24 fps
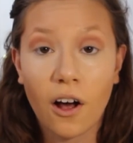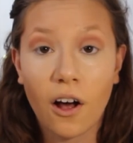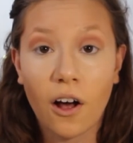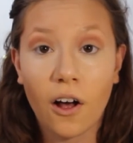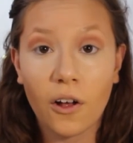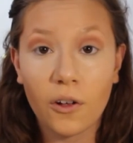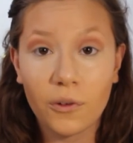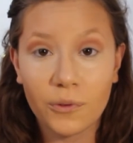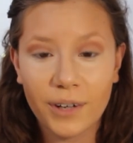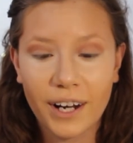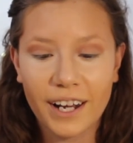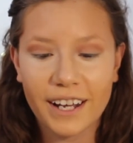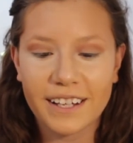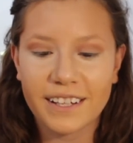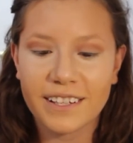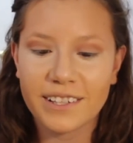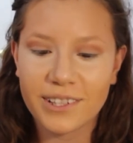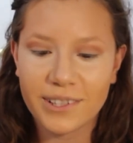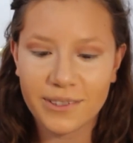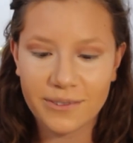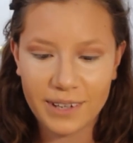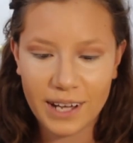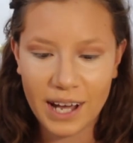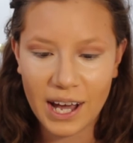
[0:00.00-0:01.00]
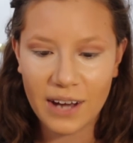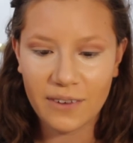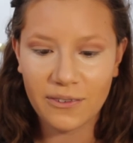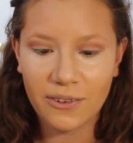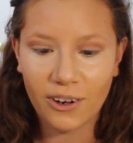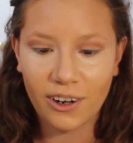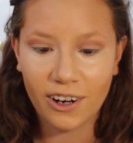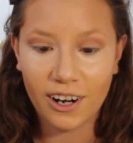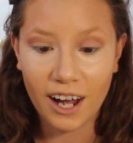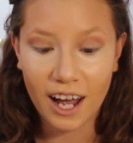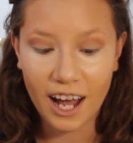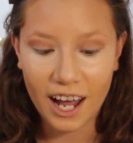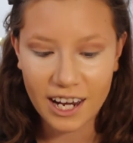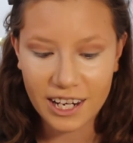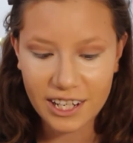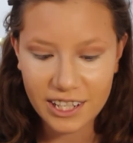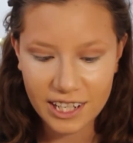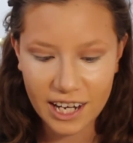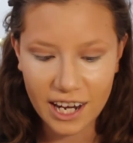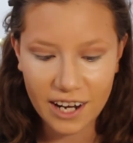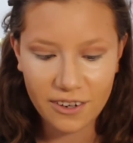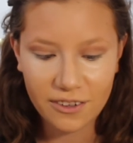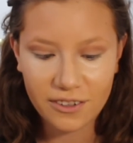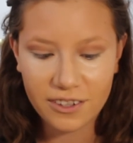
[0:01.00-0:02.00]
Alright, so we have our
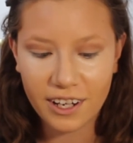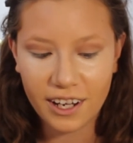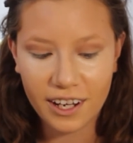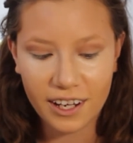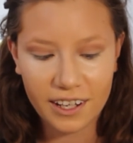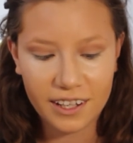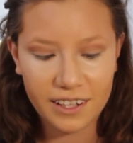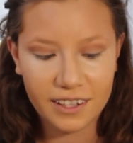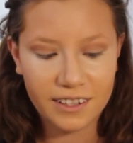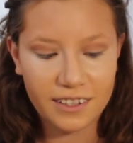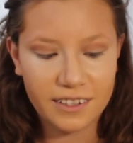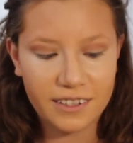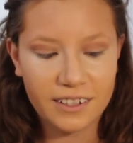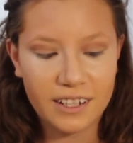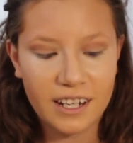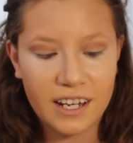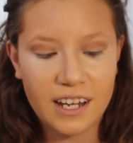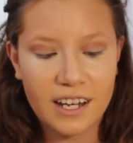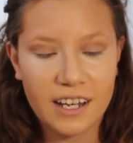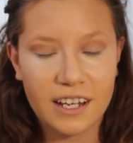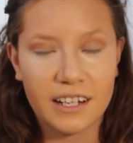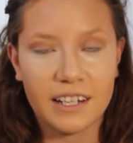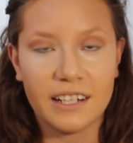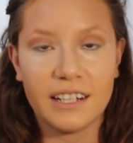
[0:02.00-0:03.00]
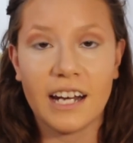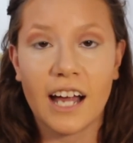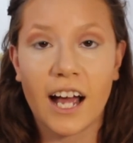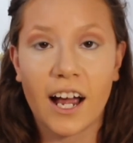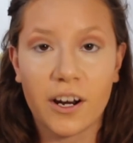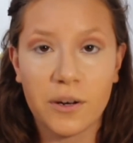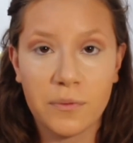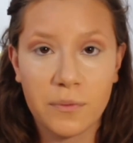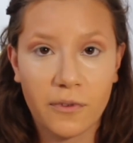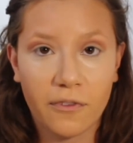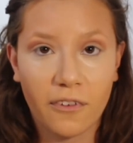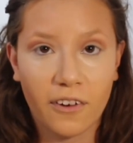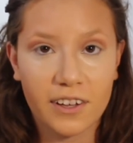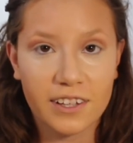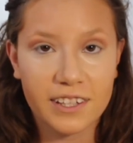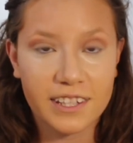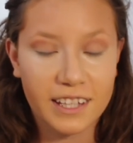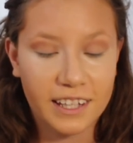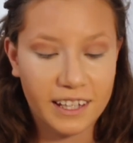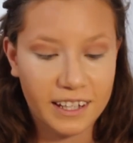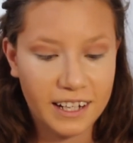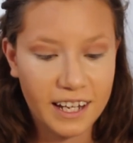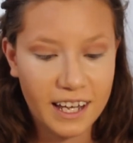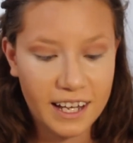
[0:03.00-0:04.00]
eyeshadow done. Now to move on to
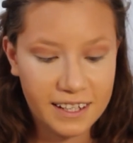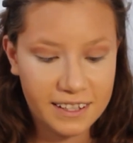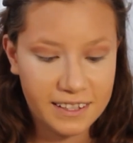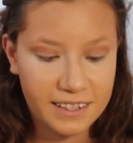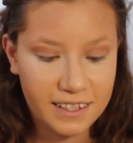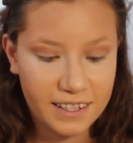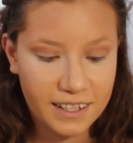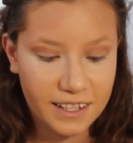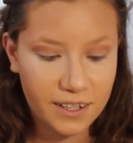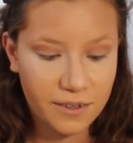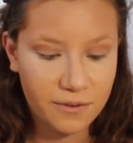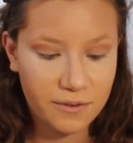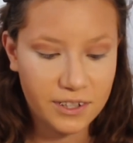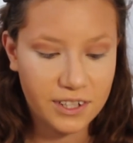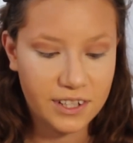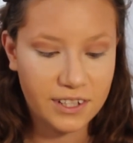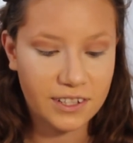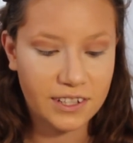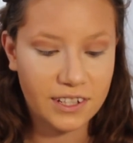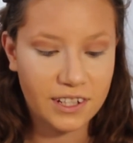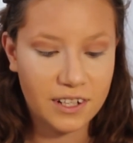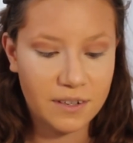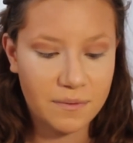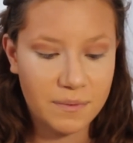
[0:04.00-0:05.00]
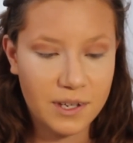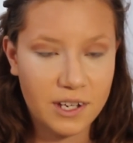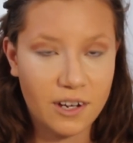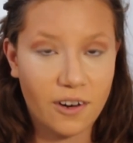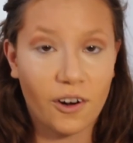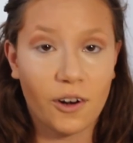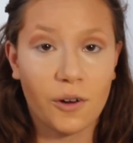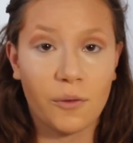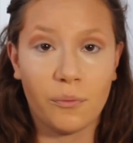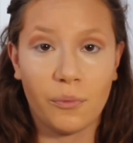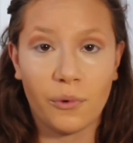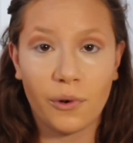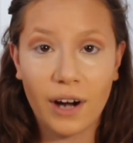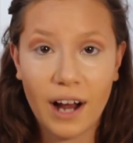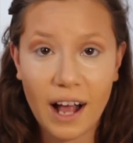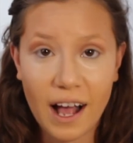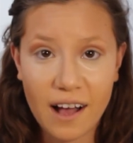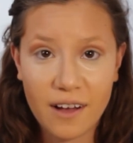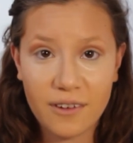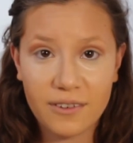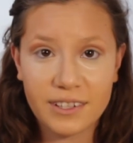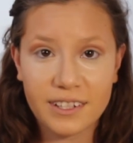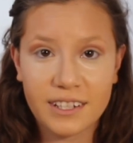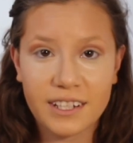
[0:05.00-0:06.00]
the next thing, which is going to be our
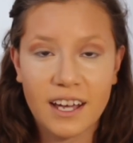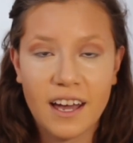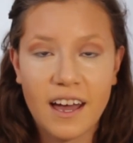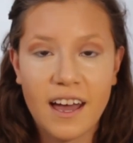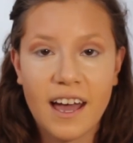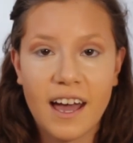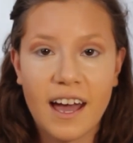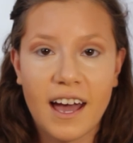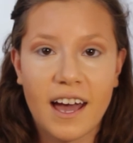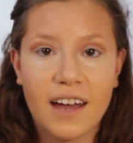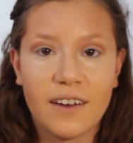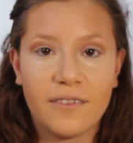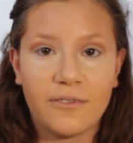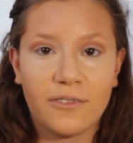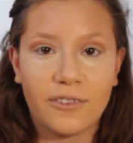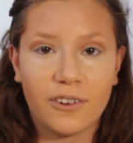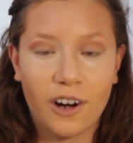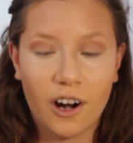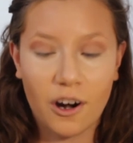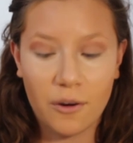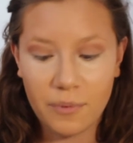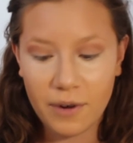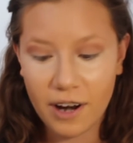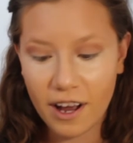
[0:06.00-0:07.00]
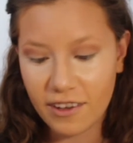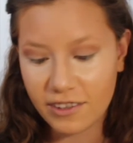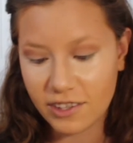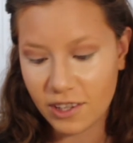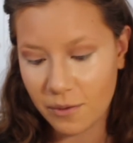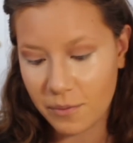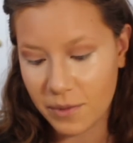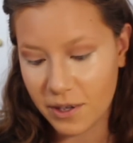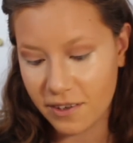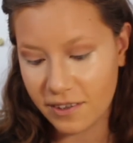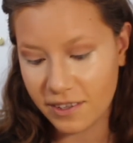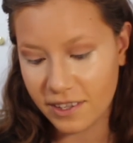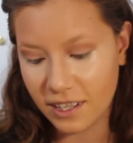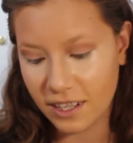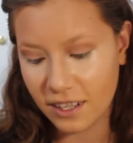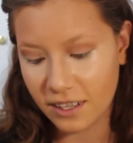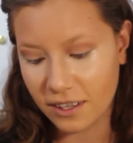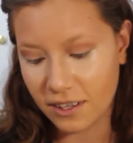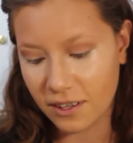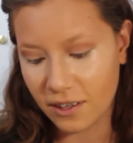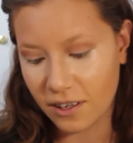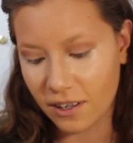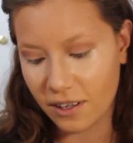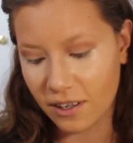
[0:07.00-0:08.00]
brows. And for our brows, I'll be
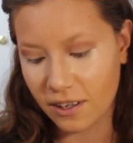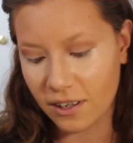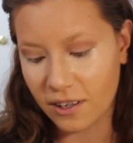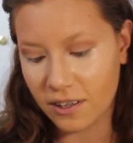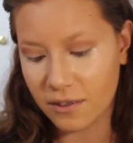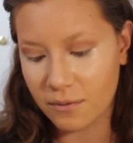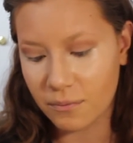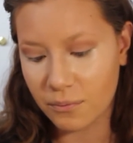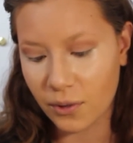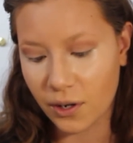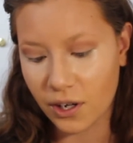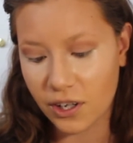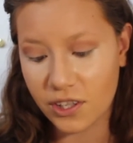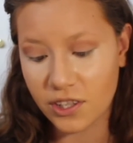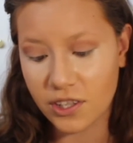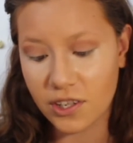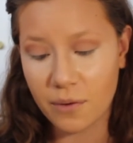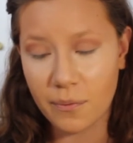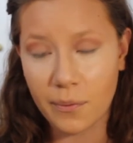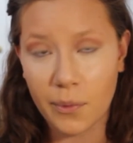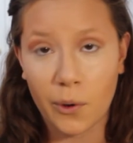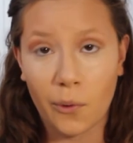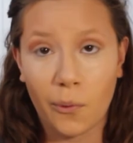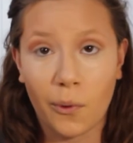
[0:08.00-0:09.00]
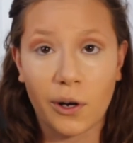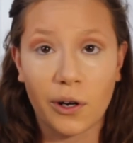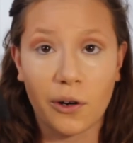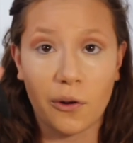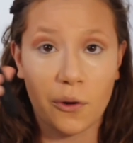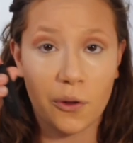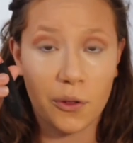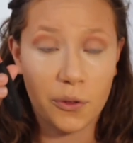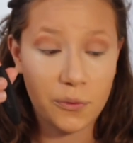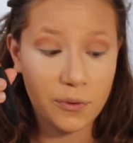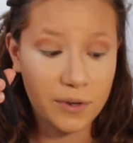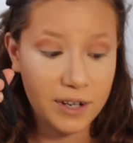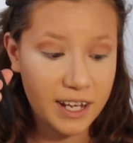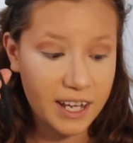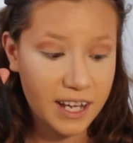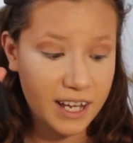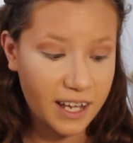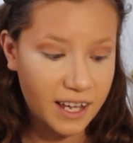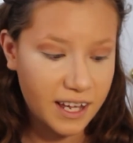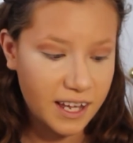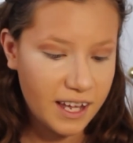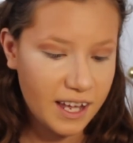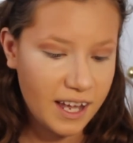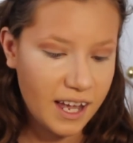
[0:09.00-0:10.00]
using the brush number
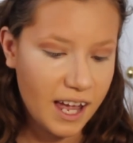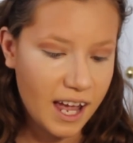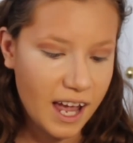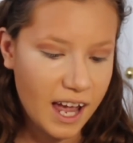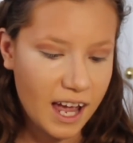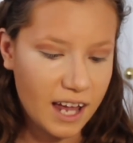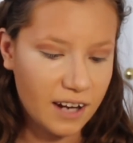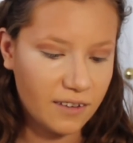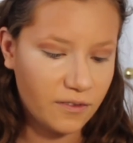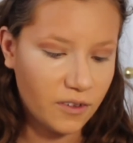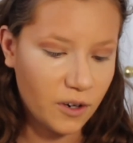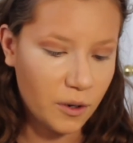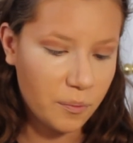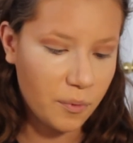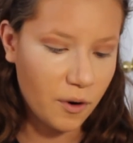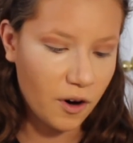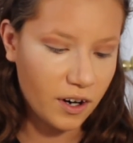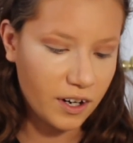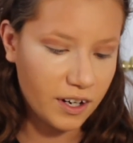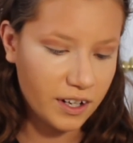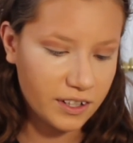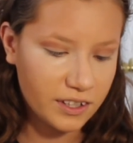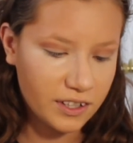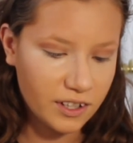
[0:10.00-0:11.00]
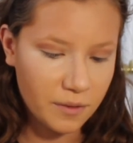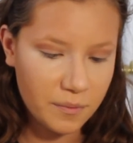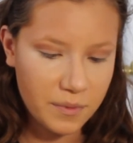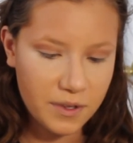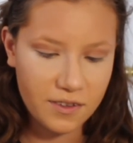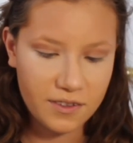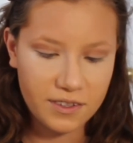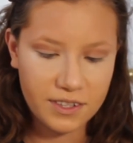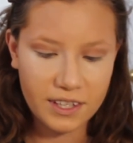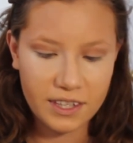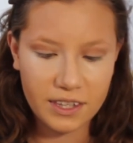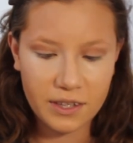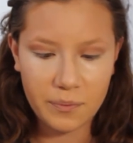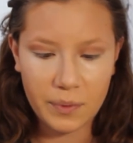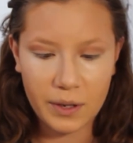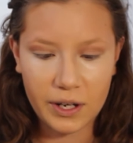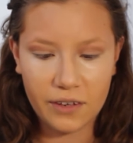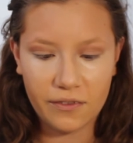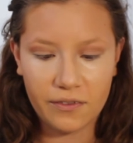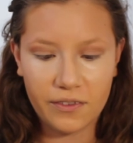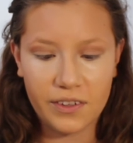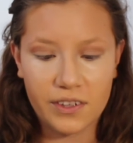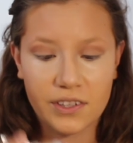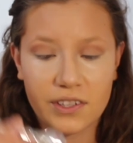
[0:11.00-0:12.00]
103. And for our product, I'll be using the
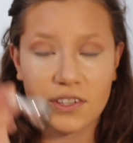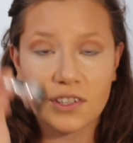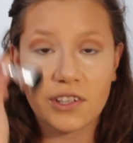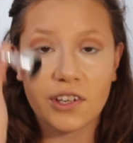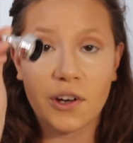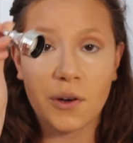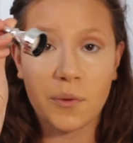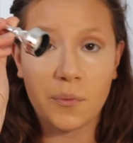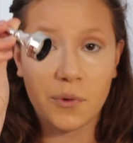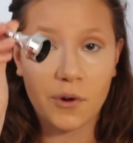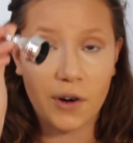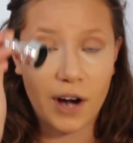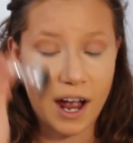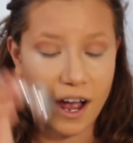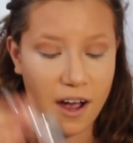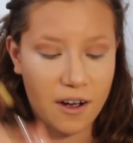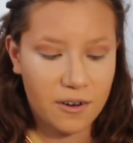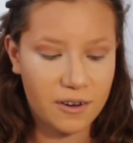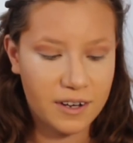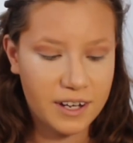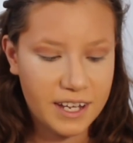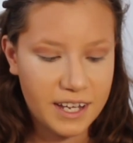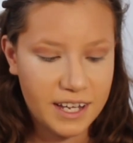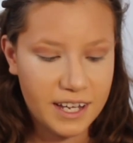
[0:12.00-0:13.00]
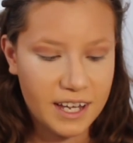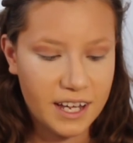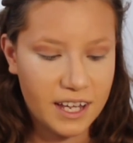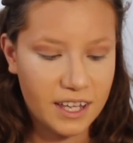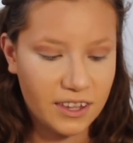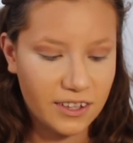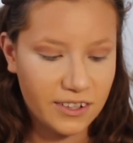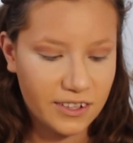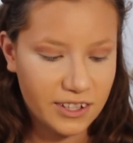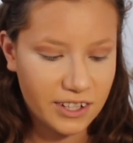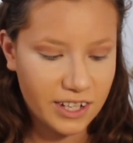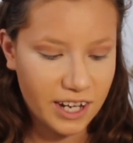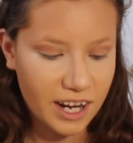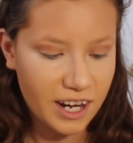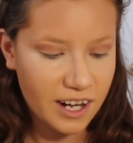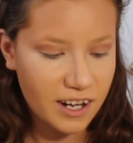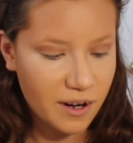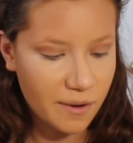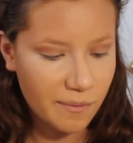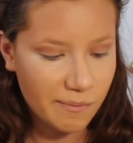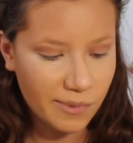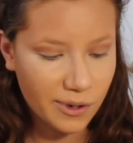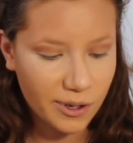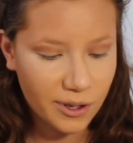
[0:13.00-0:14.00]
Benefit's Kabrow in the shade
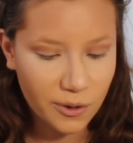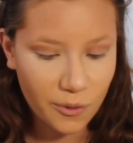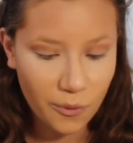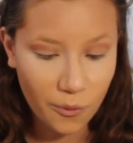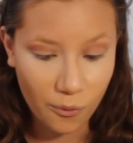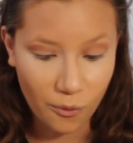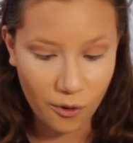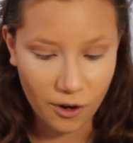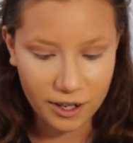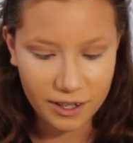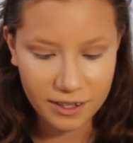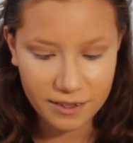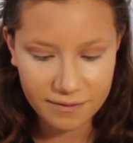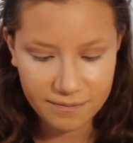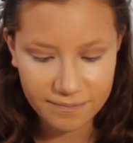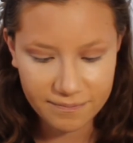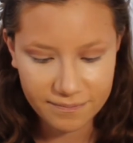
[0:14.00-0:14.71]
number 1.